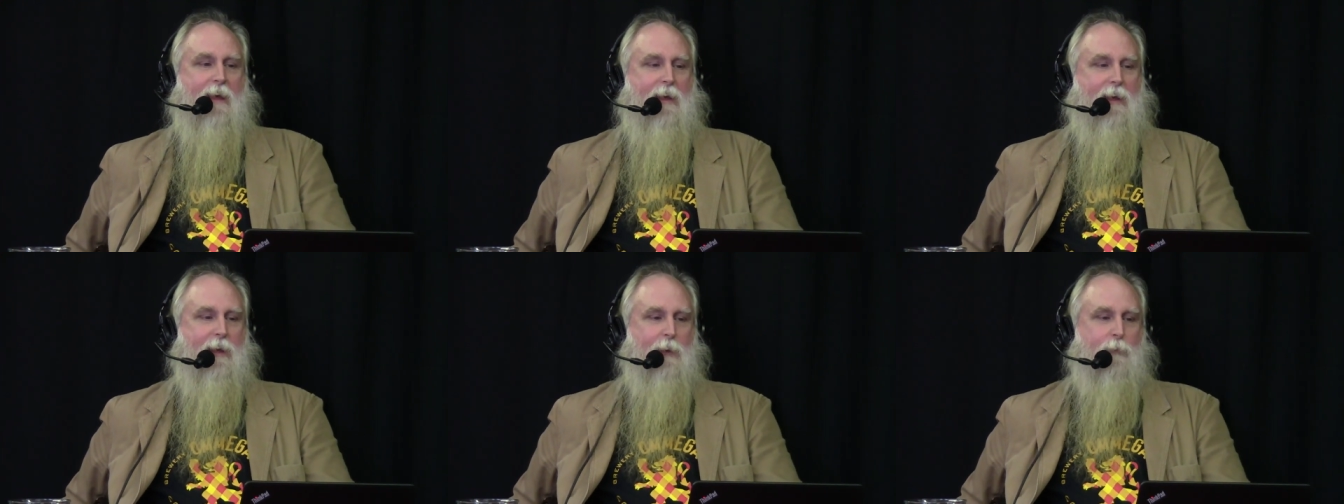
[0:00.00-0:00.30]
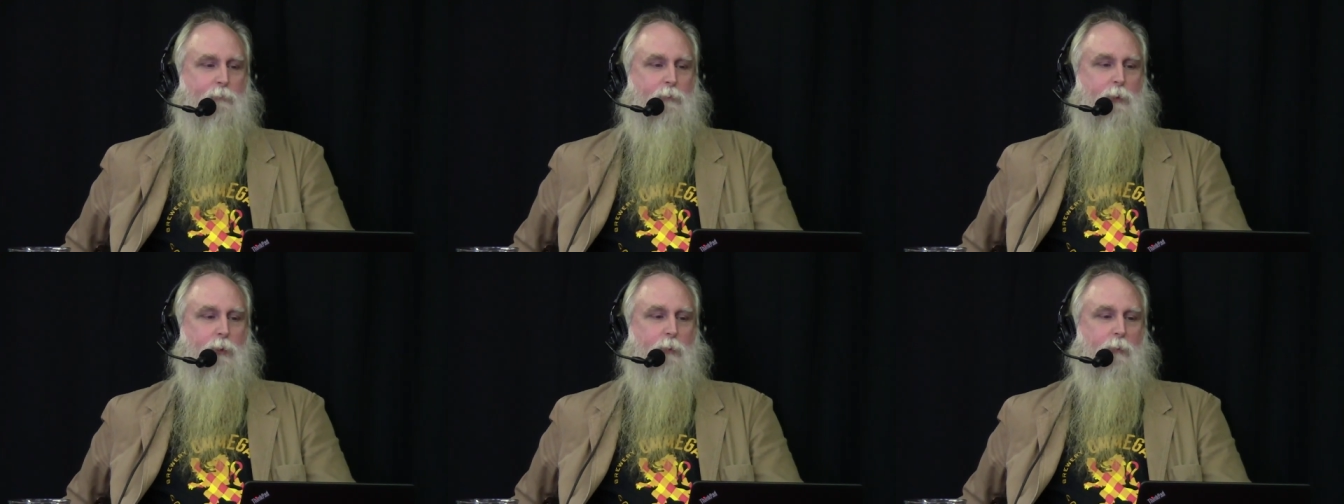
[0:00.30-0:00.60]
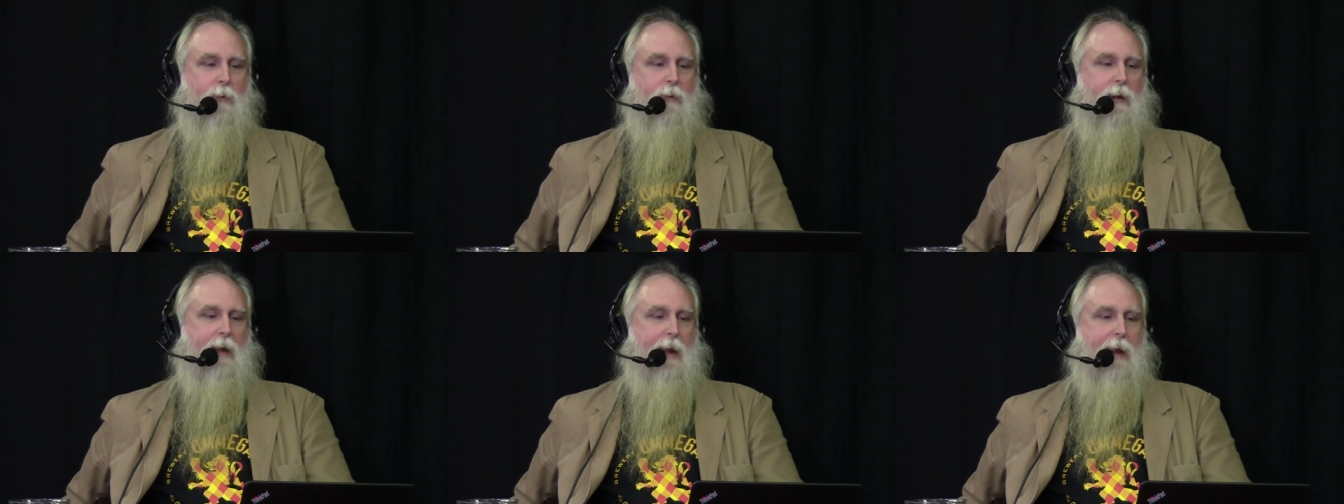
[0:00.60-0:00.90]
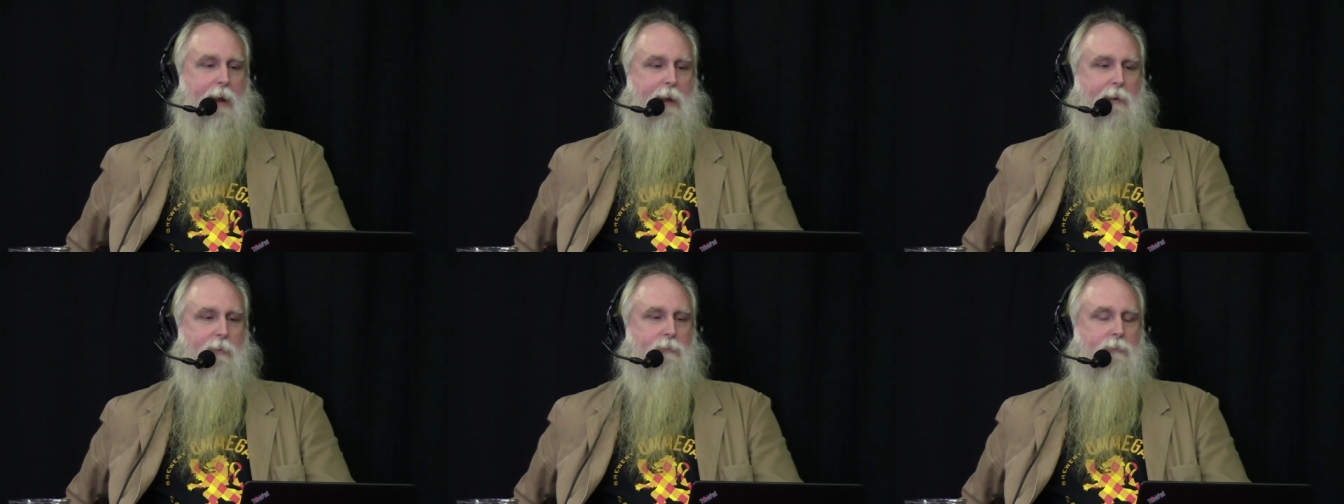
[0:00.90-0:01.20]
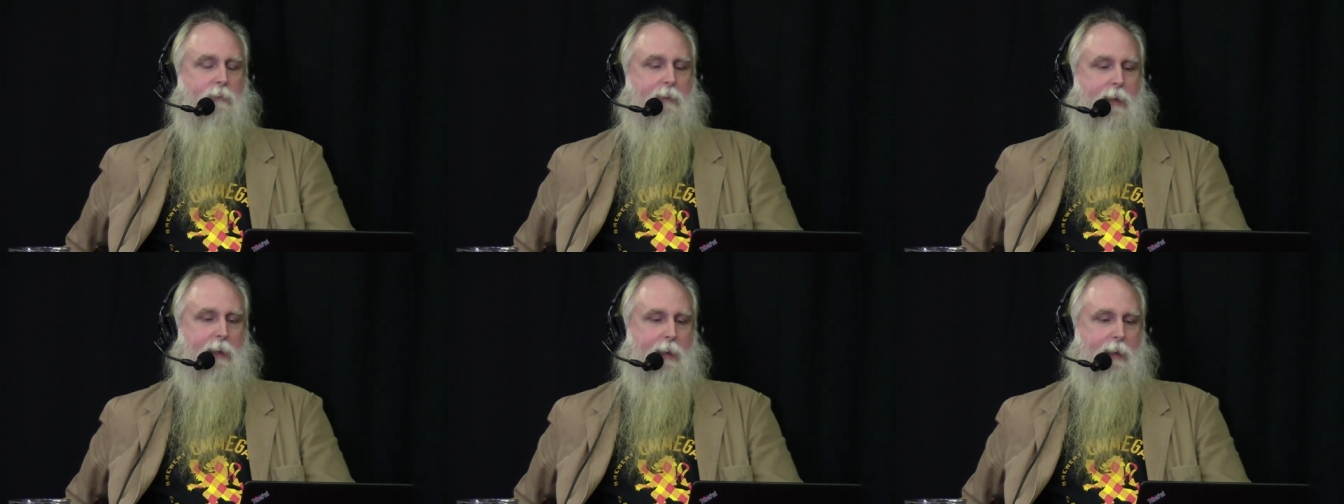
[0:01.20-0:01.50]
if you were to ask
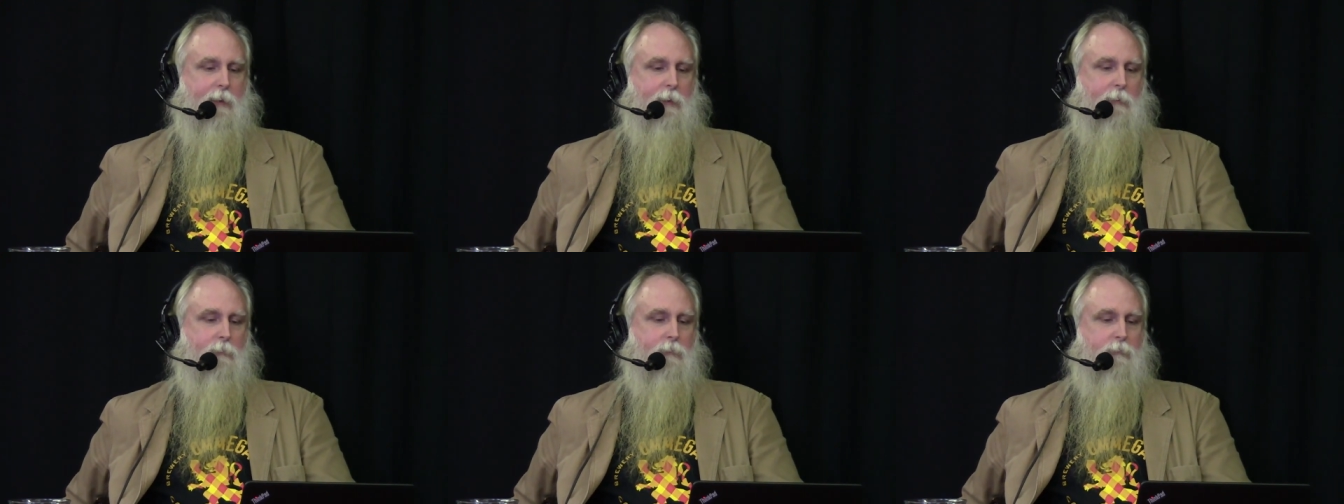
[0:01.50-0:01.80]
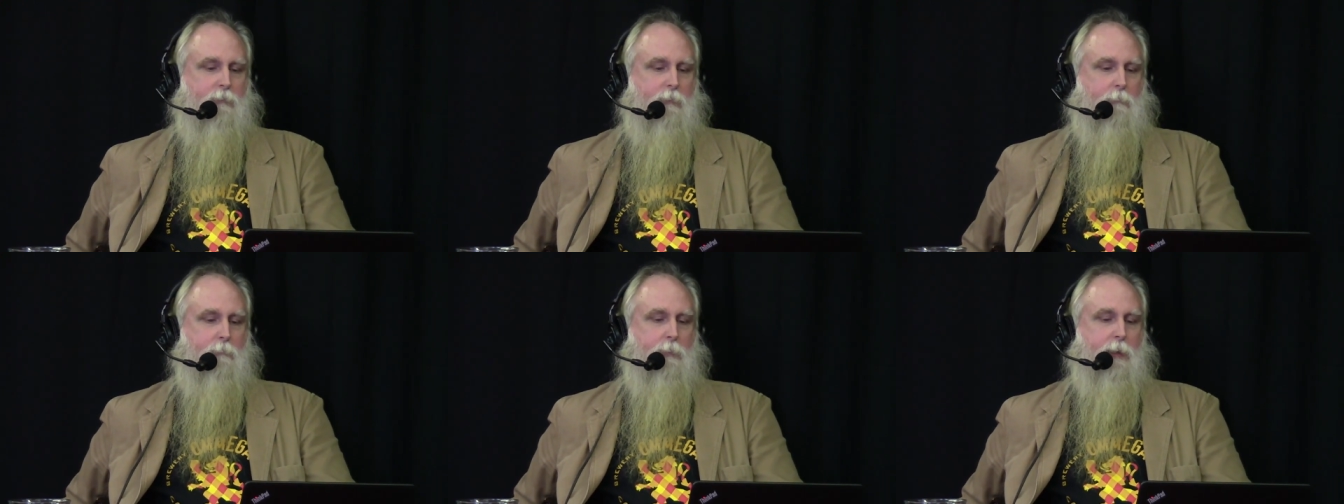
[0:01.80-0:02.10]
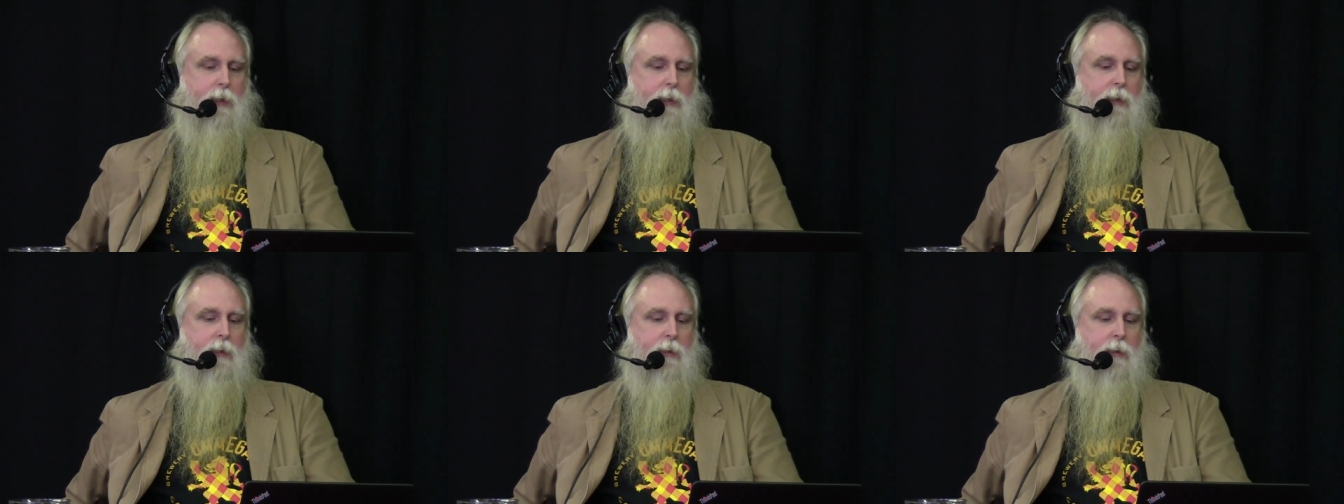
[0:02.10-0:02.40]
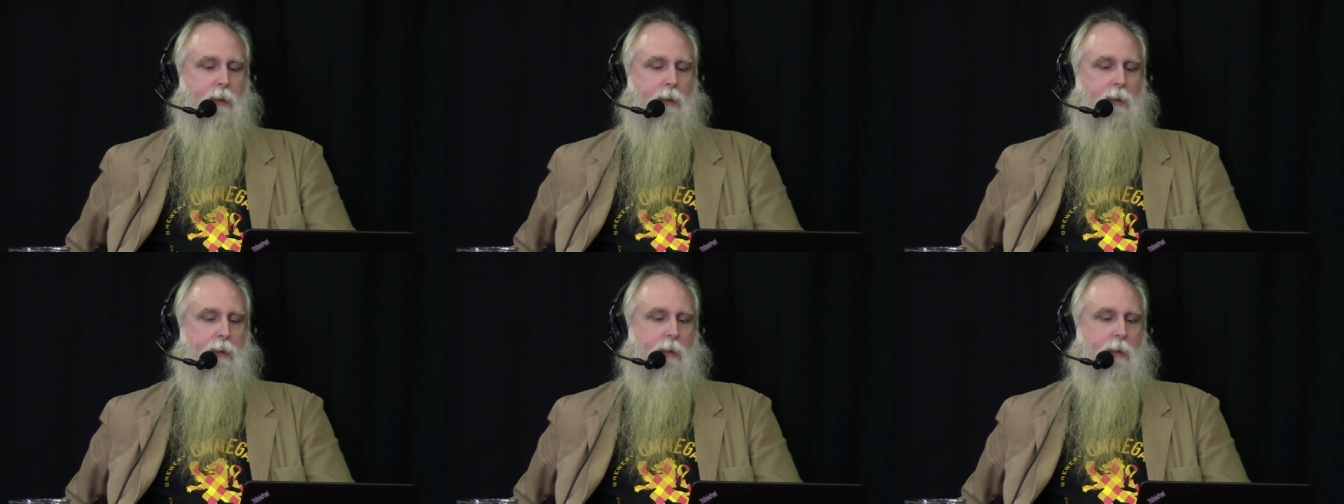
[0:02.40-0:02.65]
that of somebody